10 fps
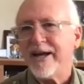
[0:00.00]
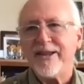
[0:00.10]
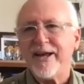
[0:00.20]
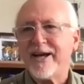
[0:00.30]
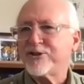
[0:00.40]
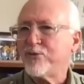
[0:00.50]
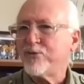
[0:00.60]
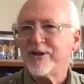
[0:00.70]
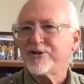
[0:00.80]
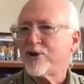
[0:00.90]
and that's
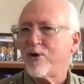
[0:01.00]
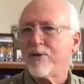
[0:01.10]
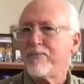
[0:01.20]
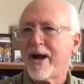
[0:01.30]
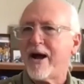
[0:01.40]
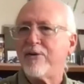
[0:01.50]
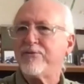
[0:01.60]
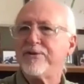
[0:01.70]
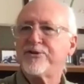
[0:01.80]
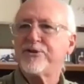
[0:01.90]
what it's all about.
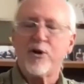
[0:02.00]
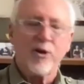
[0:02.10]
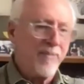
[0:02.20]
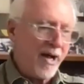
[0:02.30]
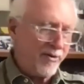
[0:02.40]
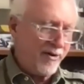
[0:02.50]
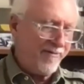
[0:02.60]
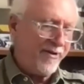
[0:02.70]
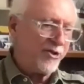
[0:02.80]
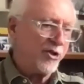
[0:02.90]
It's all about
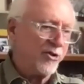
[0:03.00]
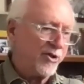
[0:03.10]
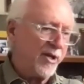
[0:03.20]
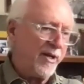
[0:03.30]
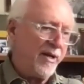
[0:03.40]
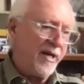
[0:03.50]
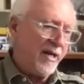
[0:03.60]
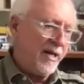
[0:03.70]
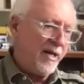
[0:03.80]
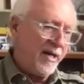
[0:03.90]
efficiency,
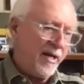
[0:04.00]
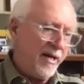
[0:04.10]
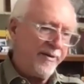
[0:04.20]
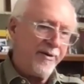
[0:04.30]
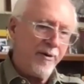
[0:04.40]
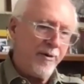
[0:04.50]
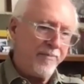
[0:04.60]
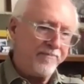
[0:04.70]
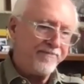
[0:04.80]
and um,